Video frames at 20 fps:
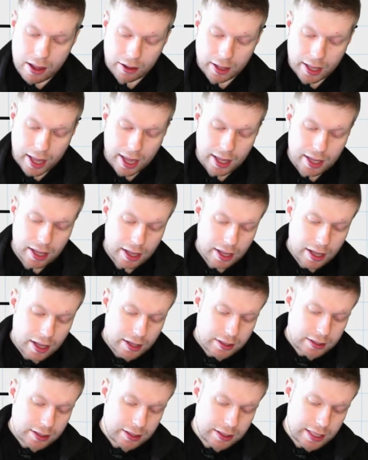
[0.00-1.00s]
okay?
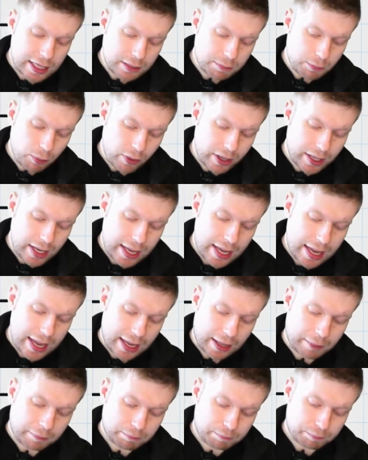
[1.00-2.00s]
So this point
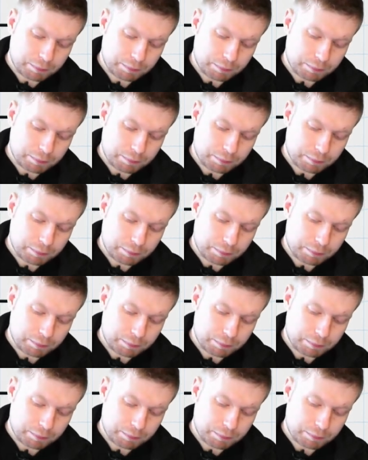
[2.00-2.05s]
here.